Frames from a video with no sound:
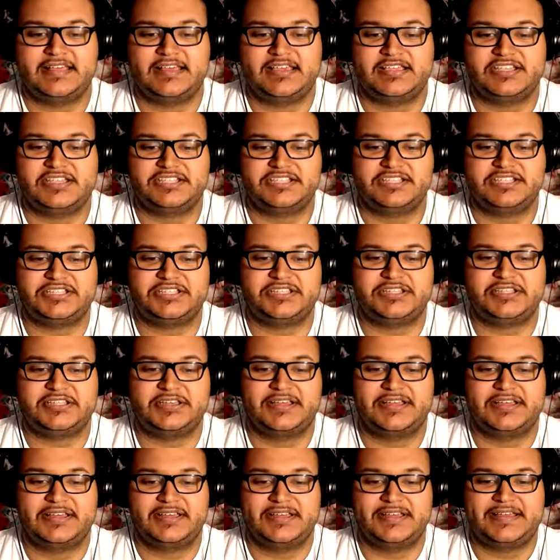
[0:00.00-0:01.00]
Shh.
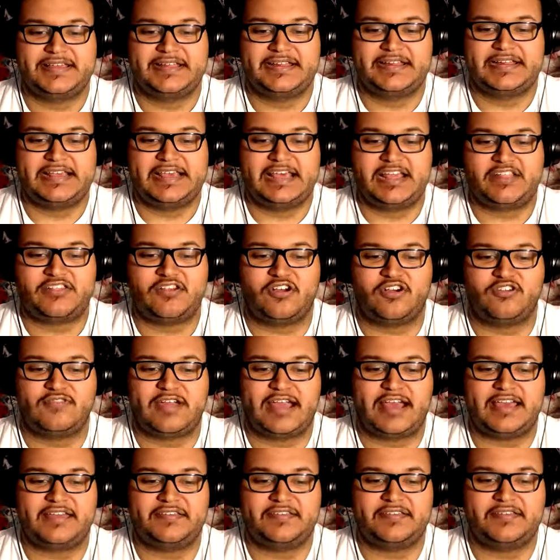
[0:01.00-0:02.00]
It's all
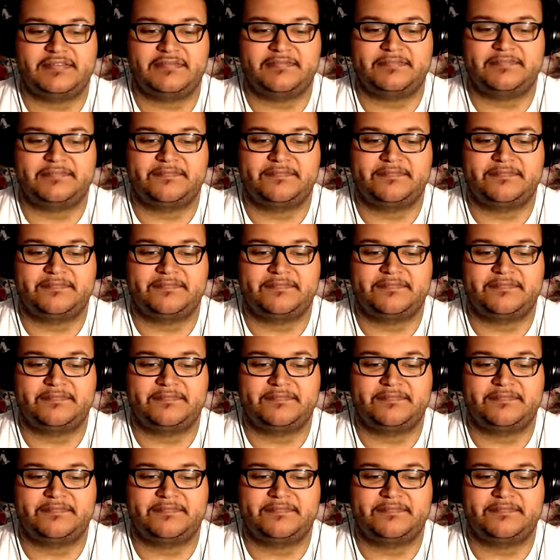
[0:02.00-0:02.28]
right.